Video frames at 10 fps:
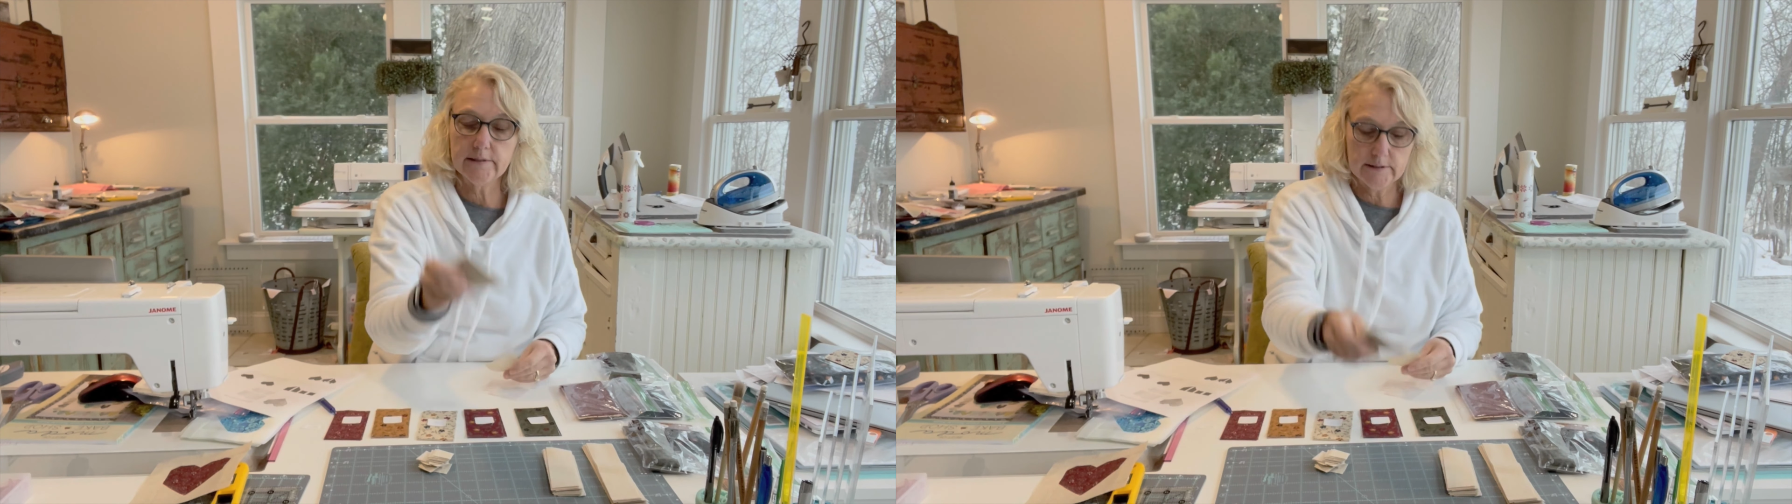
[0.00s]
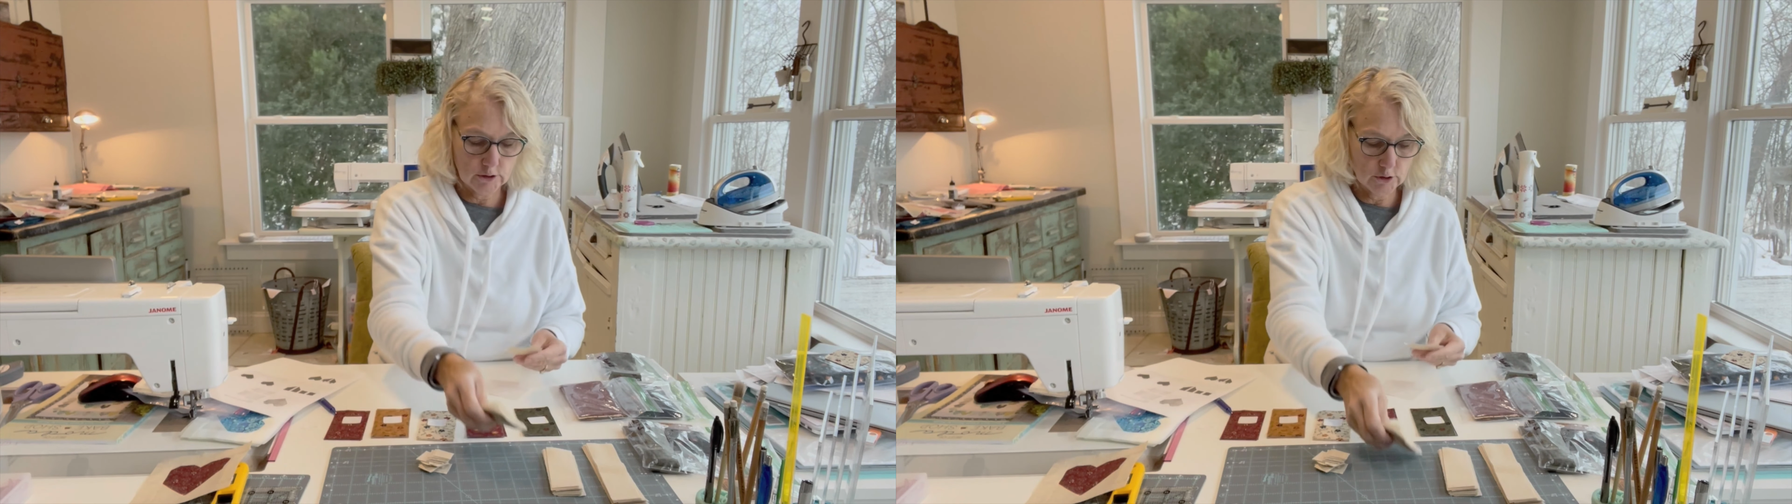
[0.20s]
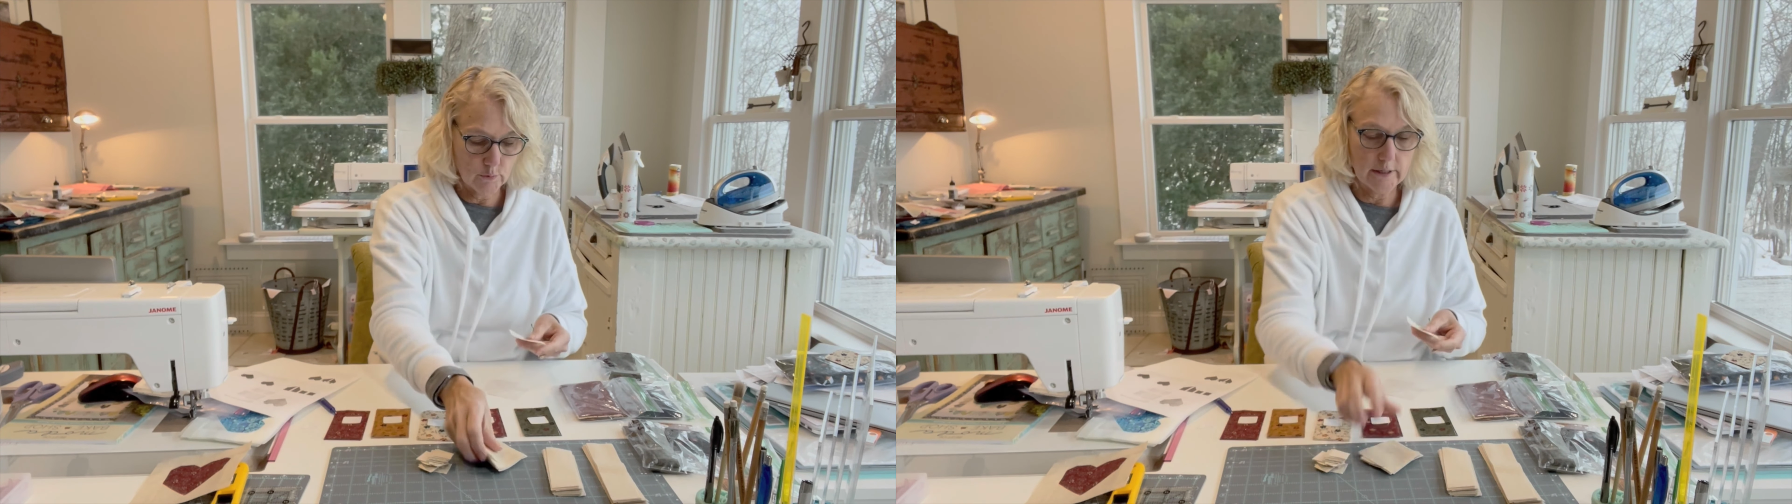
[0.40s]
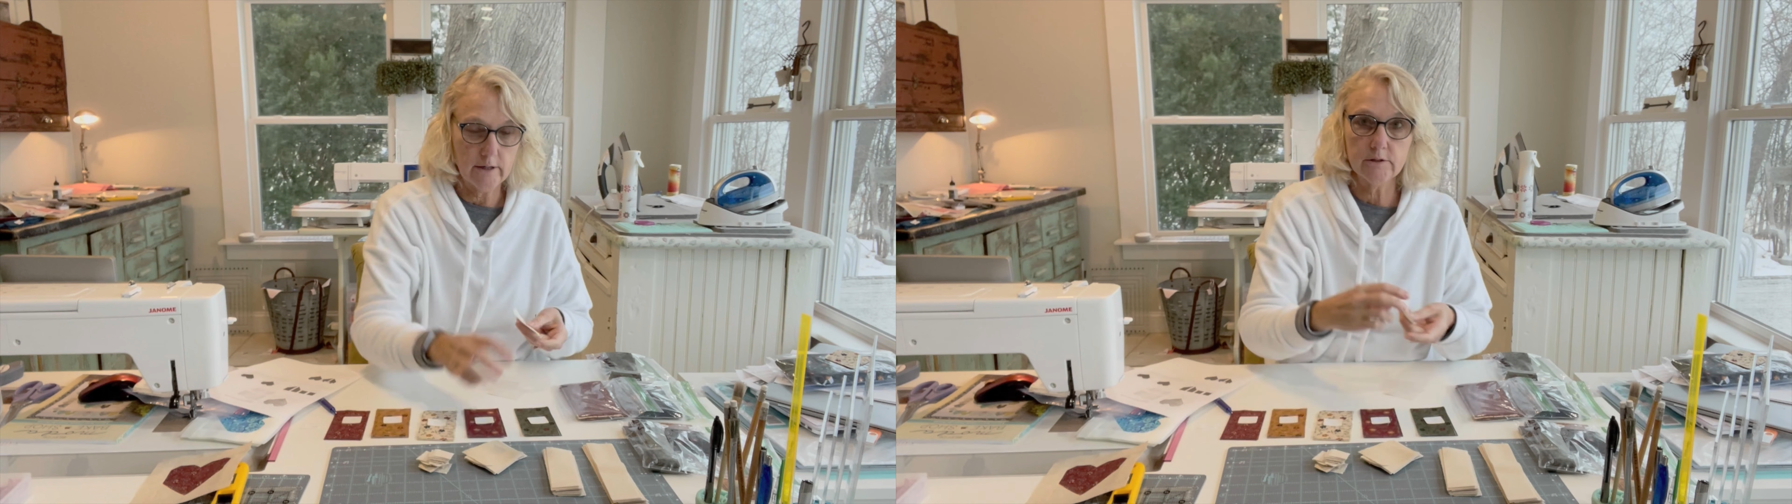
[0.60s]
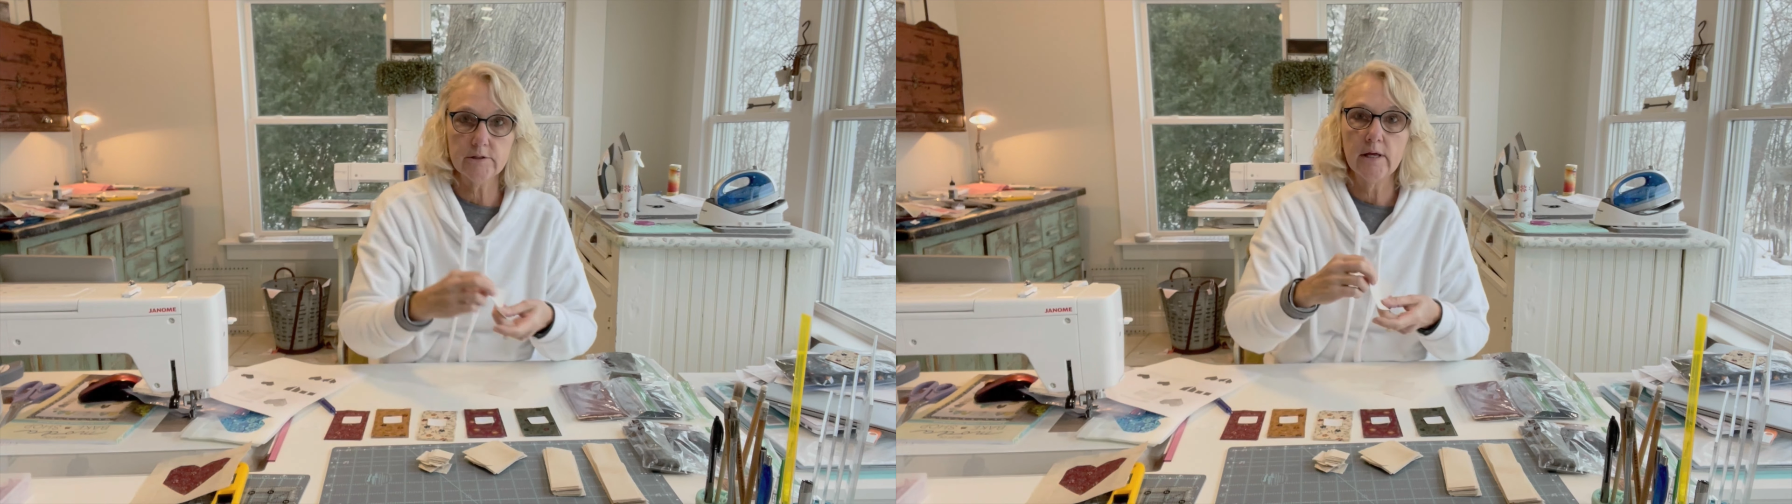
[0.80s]
inch
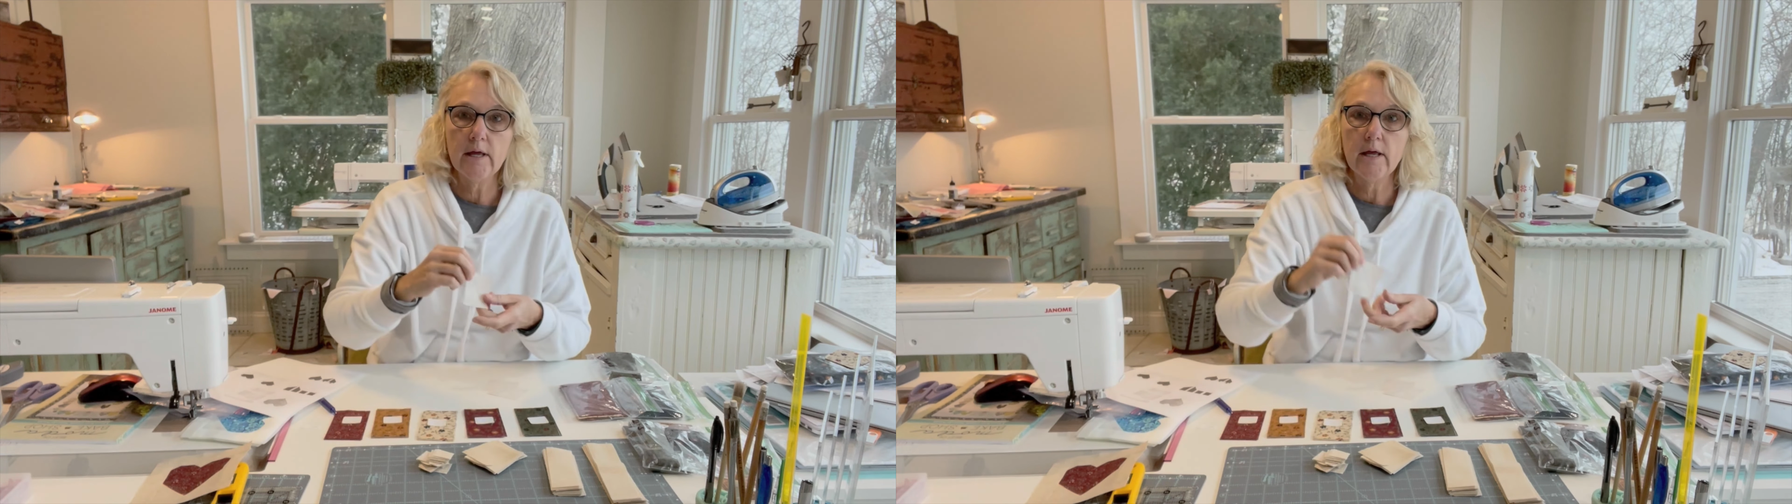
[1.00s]
squares